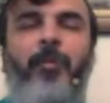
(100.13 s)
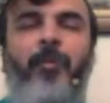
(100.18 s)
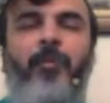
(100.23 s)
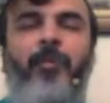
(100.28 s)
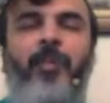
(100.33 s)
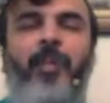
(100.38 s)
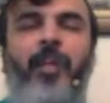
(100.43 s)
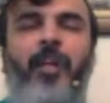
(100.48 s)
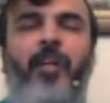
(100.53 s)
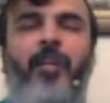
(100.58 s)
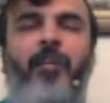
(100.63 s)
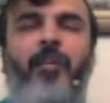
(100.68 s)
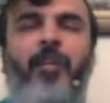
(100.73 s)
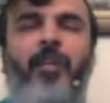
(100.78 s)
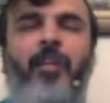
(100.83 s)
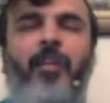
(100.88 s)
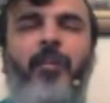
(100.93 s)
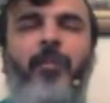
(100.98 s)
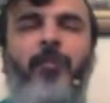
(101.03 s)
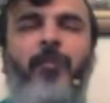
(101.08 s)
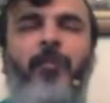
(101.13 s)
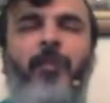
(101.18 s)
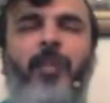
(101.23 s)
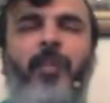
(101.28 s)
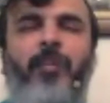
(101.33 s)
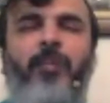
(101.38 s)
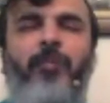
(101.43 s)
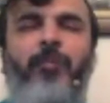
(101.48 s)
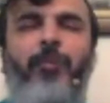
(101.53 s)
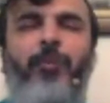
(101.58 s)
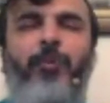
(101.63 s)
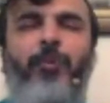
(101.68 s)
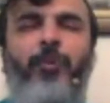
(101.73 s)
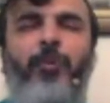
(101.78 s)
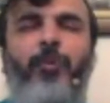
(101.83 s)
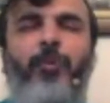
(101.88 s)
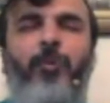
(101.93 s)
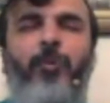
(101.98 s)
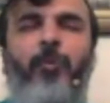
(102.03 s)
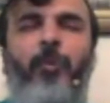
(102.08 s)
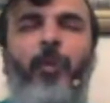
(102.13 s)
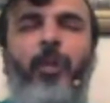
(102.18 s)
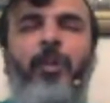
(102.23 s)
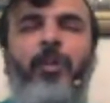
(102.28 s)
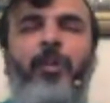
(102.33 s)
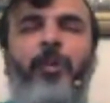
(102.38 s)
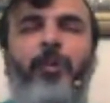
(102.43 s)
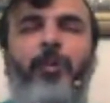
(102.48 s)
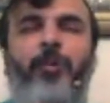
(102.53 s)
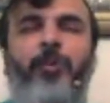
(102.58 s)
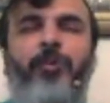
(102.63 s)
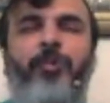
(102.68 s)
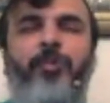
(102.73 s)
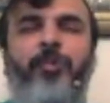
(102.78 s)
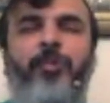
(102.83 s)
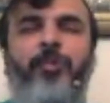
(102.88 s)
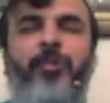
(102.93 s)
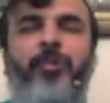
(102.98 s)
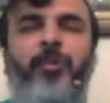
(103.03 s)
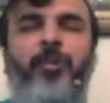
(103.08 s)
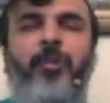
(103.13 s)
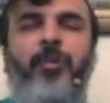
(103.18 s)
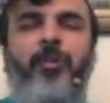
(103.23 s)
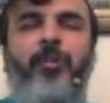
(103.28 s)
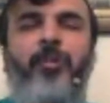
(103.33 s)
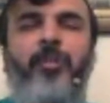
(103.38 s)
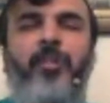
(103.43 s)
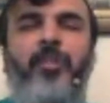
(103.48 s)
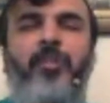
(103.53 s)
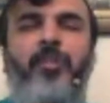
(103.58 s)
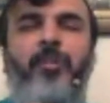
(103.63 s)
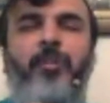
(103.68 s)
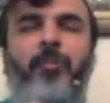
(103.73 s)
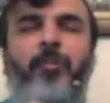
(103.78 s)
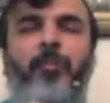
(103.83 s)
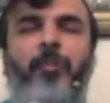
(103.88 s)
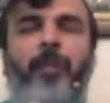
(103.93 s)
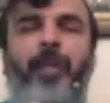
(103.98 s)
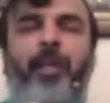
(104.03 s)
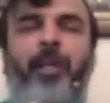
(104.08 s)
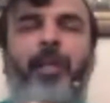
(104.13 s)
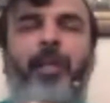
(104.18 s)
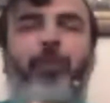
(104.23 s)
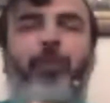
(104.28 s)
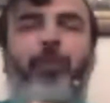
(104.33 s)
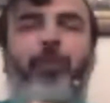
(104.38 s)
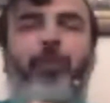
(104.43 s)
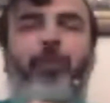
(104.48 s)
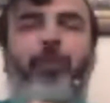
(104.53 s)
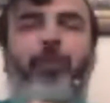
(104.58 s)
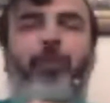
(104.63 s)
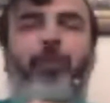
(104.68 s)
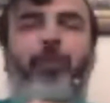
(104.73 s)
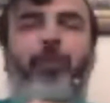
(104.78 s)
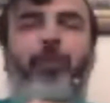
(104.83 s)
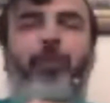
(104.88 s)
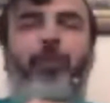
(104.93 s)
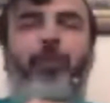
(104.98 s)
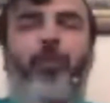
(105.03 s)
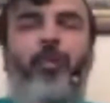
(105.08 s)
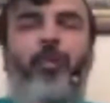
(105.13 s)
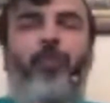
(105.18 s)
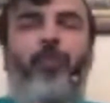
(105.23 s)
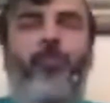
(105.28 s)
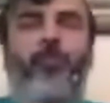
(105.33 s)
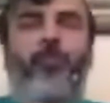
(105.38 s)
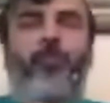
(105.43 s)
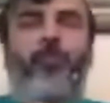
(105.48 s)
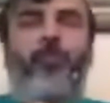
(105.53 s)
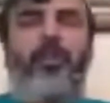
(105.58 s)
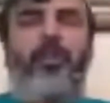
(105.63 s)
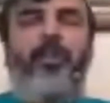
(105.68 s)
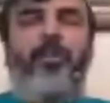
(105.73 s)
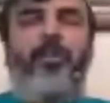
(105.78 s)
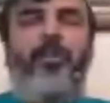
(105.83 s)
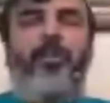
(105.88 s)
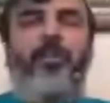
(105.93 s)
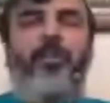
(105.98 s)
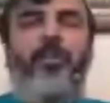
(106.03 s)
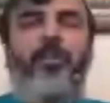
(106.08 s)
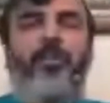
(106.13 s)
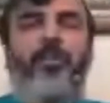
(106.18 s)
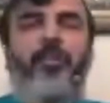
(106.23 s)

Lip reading: or maybe we had like very few molecules, just a bare bones sort of body, literally. And